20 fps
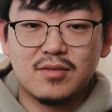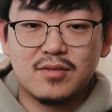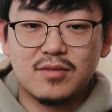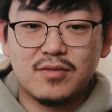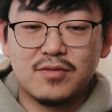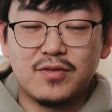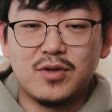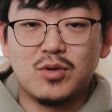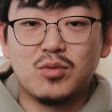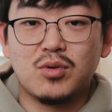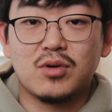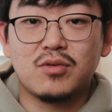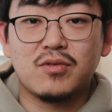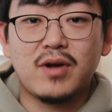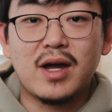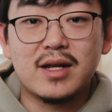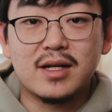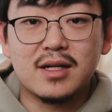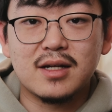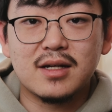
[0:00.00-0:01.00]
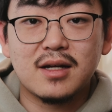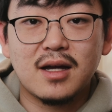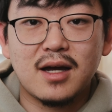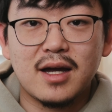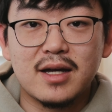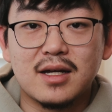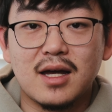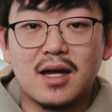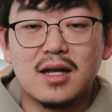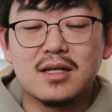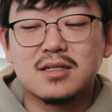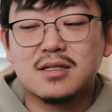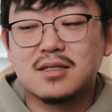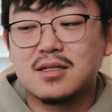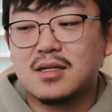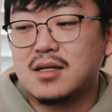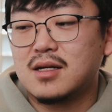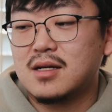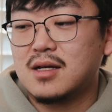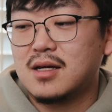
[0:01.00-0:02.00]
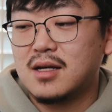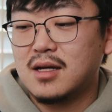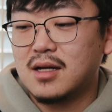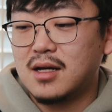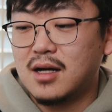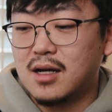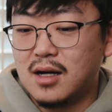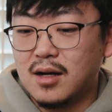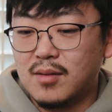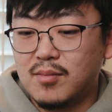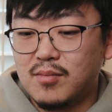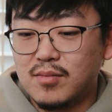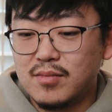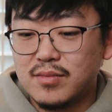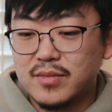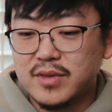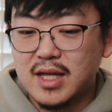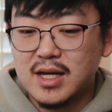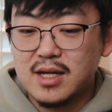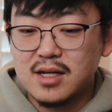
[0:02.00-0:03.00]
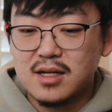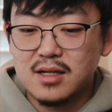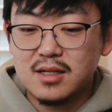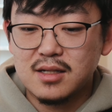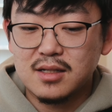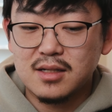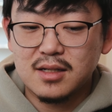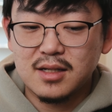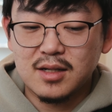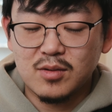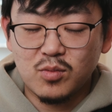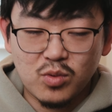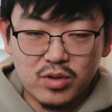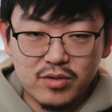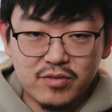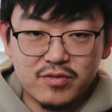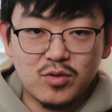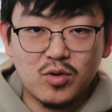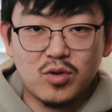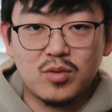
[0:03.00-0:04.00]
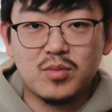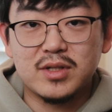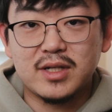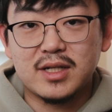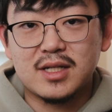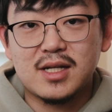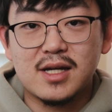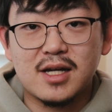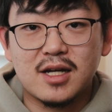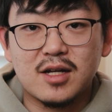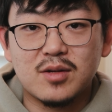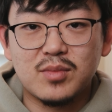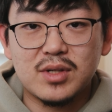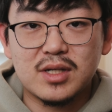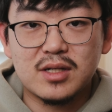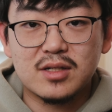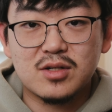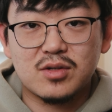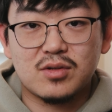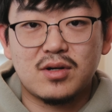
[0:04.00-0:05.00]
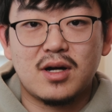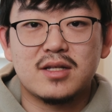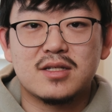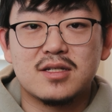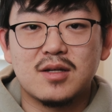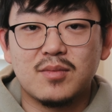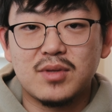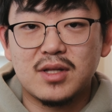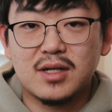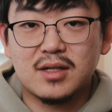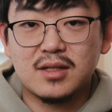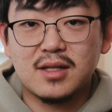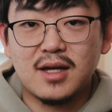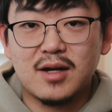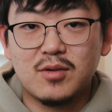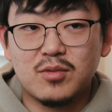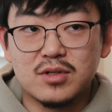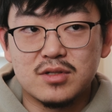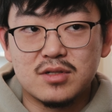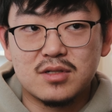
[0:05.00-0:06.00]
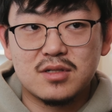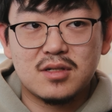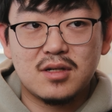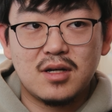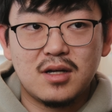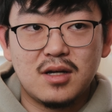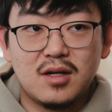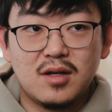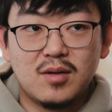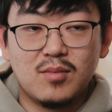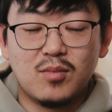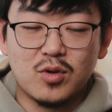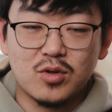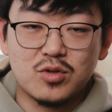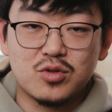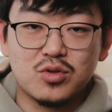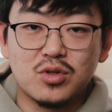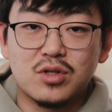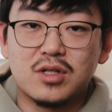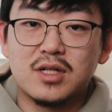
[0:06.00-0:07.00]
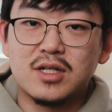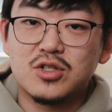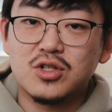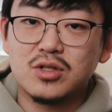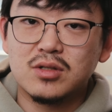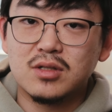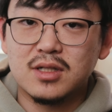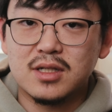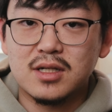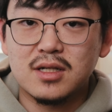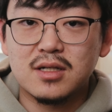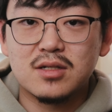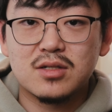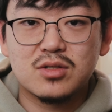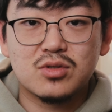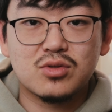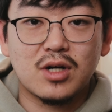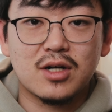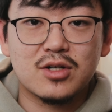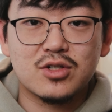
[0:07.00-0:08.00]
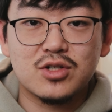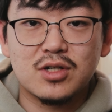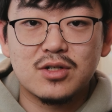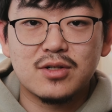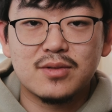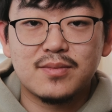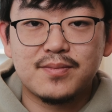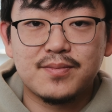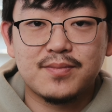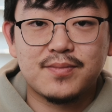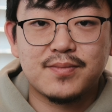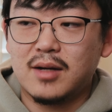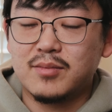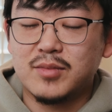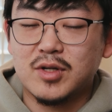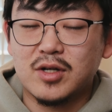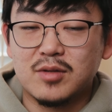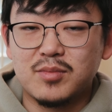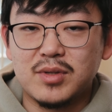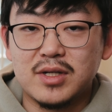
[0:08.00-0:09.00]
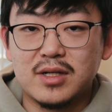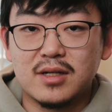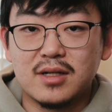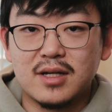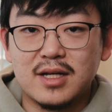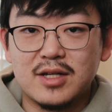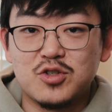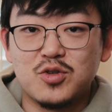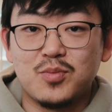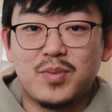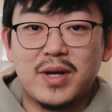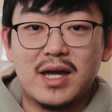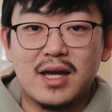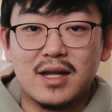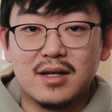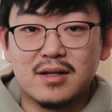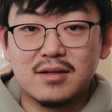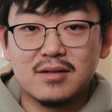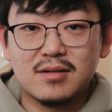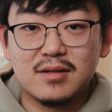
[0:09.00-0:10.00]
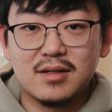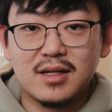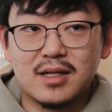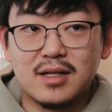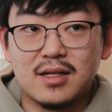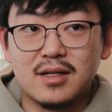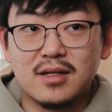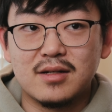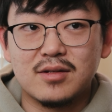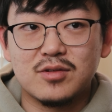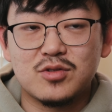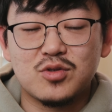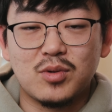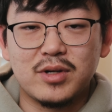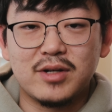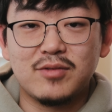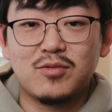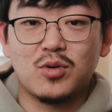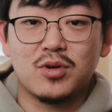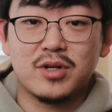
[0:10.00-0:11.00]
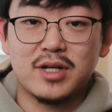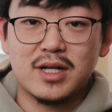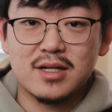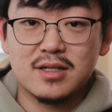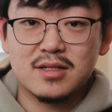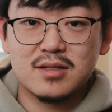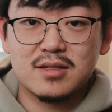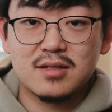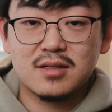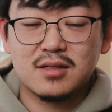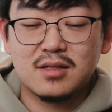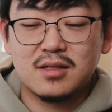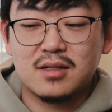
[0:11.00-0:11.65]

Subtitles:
viewer ready, I guess, than it would have normally taken me to write something that was more traditionally structured. I'm going to be in Japan in 24 days